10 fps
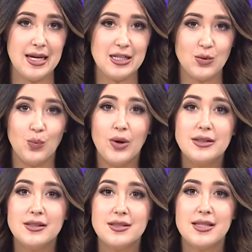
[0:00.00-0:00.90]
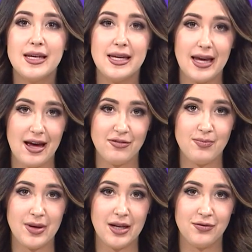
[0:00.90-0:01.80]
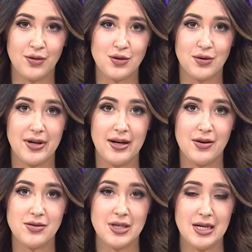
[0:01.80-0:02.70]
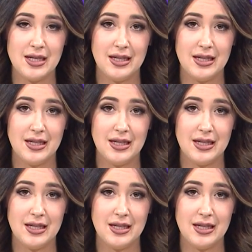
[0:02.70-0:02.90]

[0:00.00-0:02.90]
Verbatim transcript: is what does the EF mean for tornadoes?